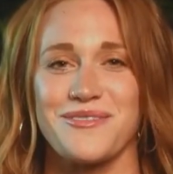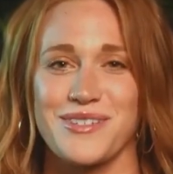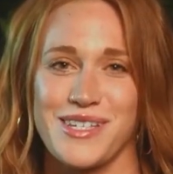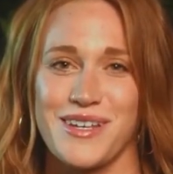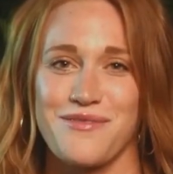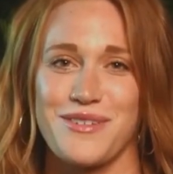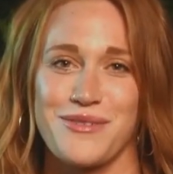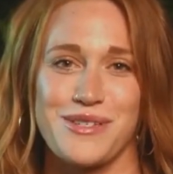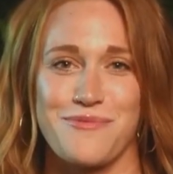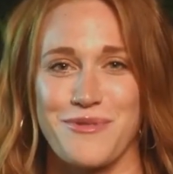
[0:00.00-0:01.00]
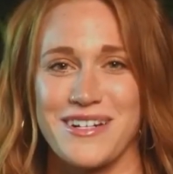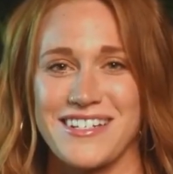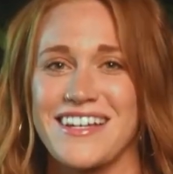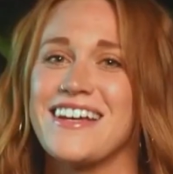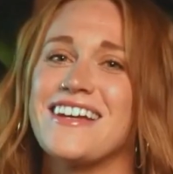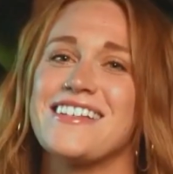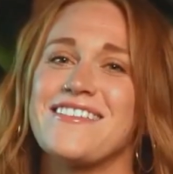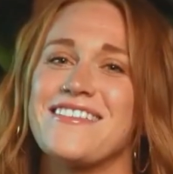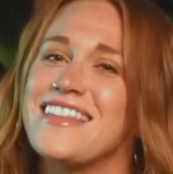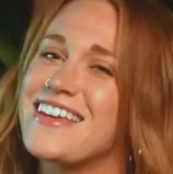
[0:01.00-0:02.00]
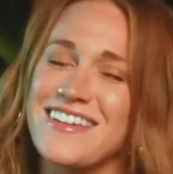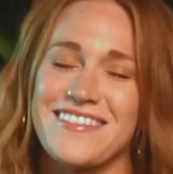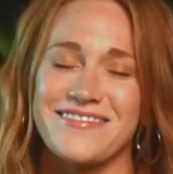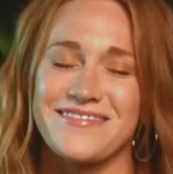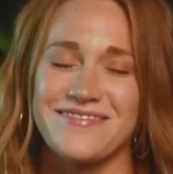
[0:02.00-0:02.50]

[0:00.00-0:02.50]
receive your support. So thank you.